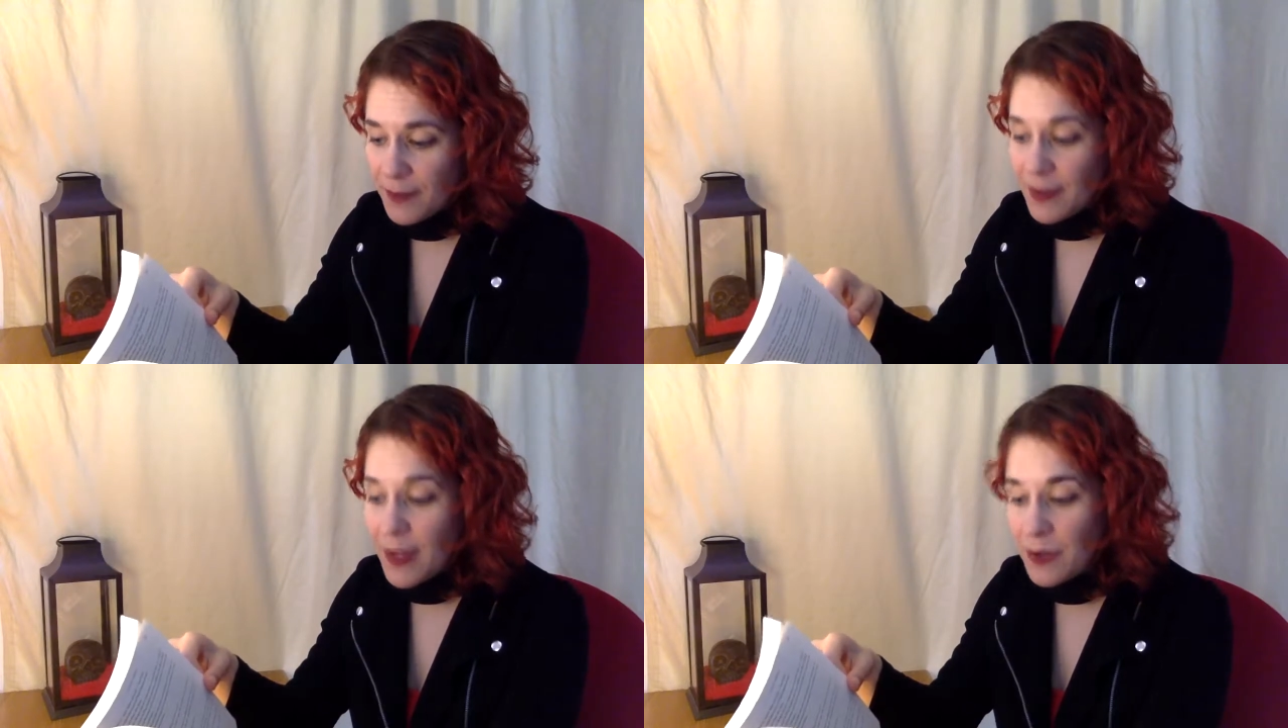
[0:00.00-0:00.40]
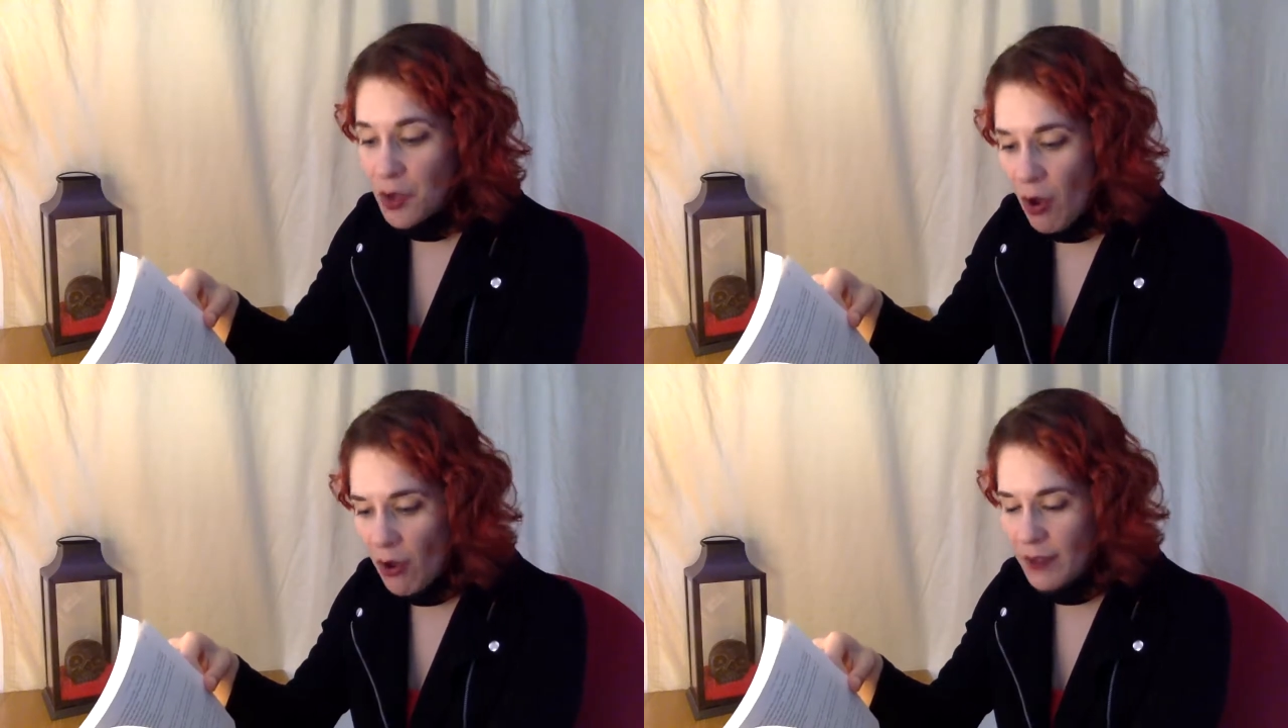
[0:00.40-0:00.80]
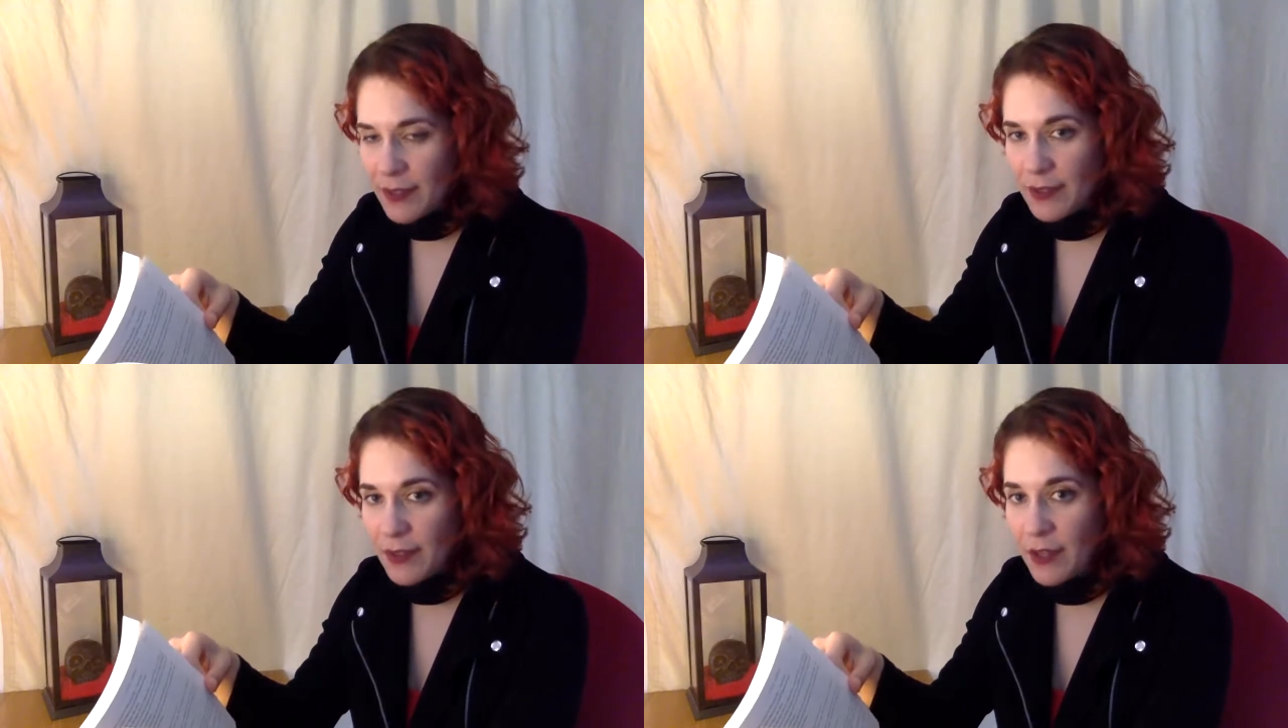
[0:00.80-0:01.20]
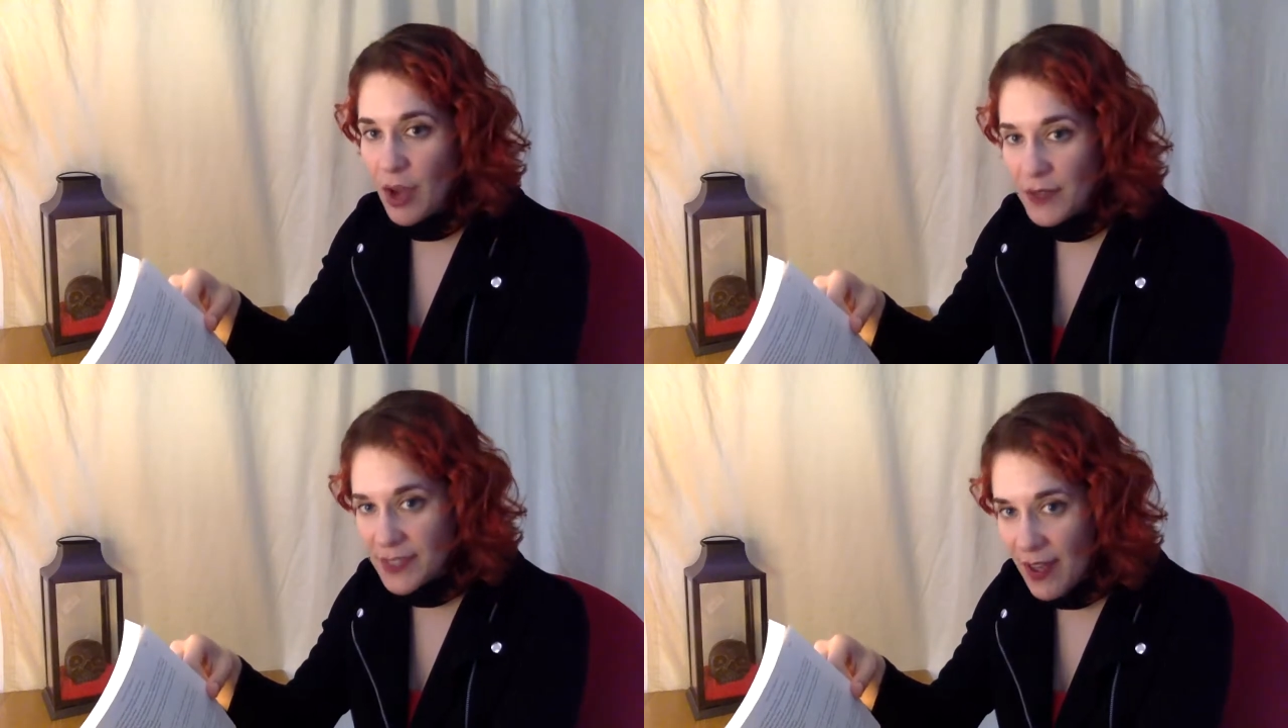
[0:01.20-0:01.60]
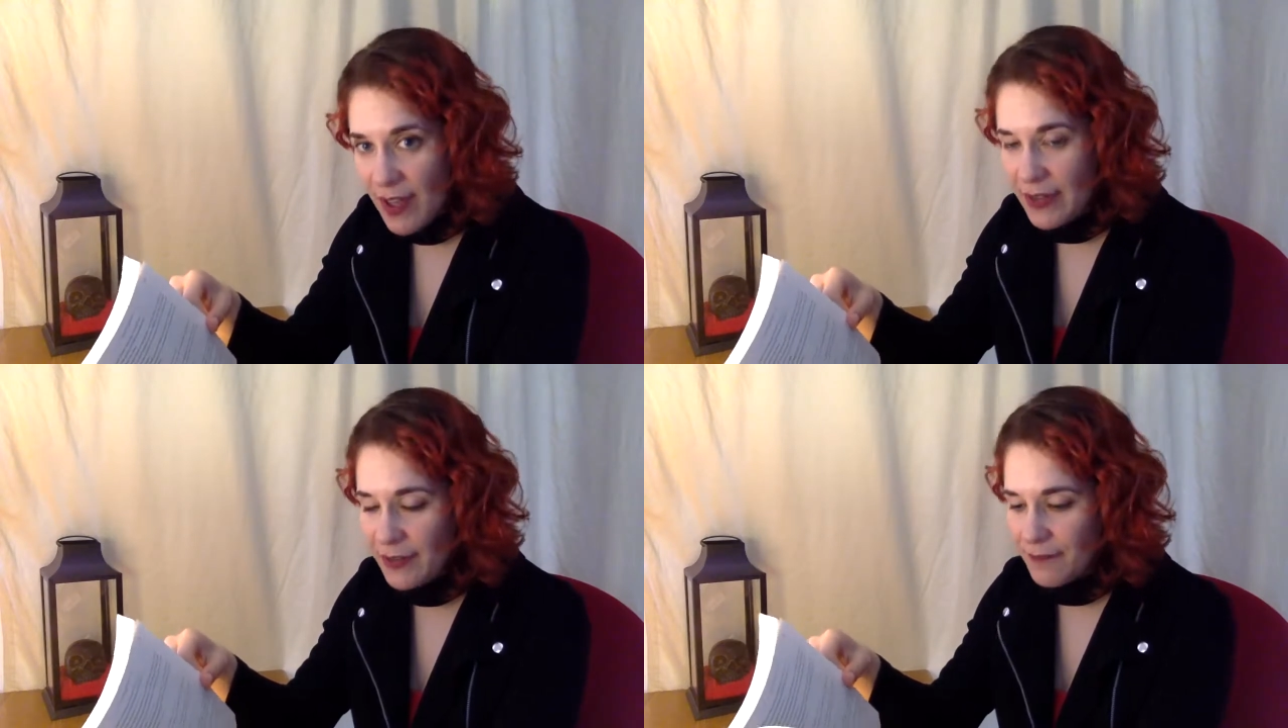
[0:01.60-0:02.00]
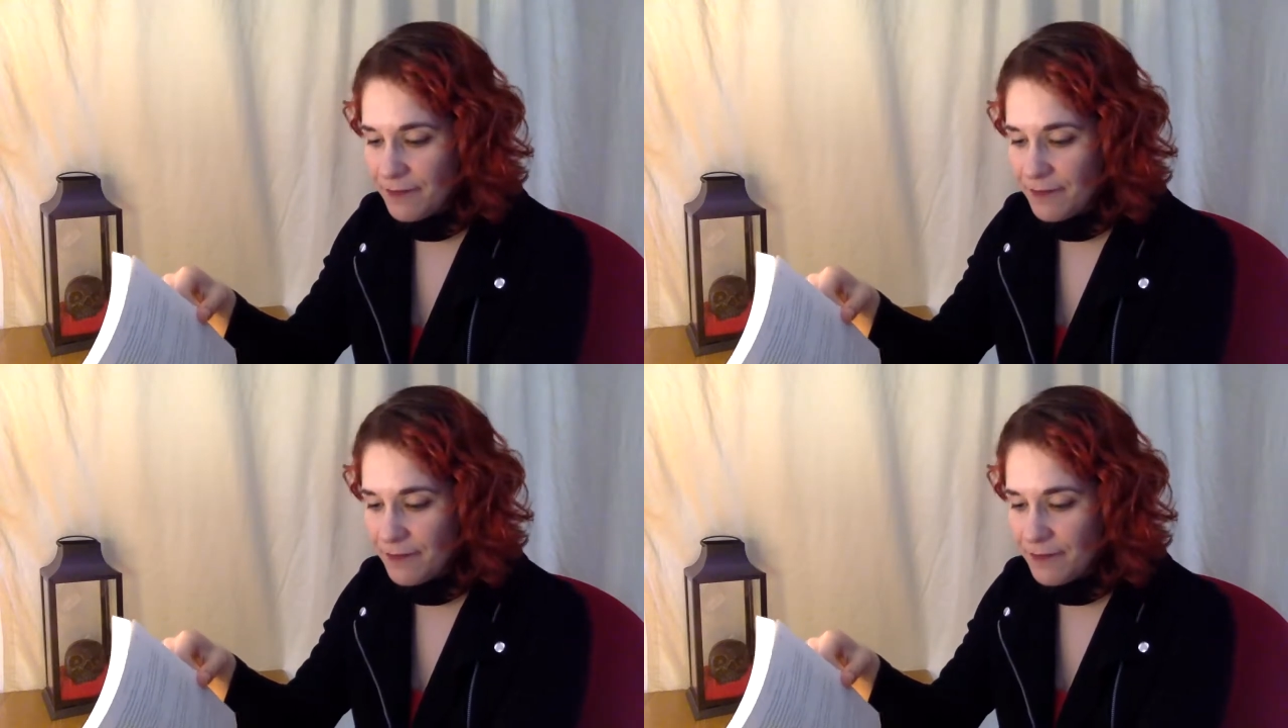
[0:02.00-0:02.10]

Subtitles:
Now, dog, go inside."